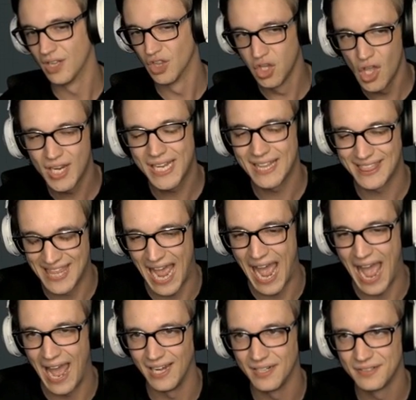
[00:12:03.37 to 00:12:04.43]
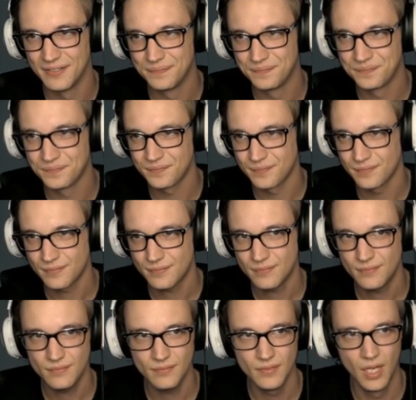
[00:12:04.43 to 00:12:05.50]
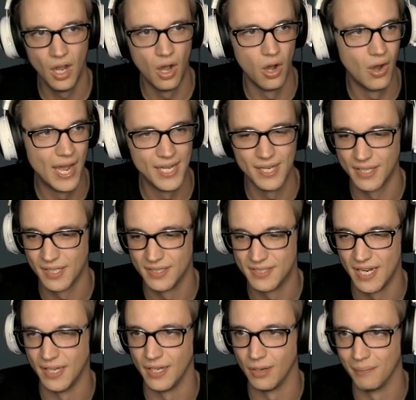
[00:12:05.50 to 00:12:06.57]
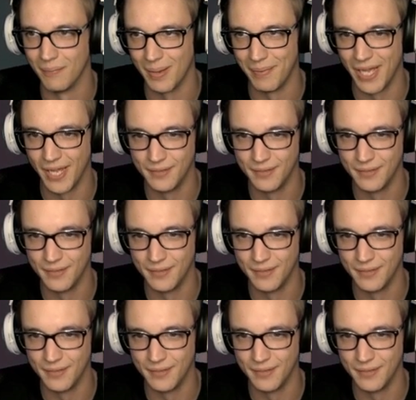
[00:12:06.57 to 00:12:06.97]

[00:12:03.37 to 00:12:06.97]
Look at that. Oh, I didn't continue. My bad.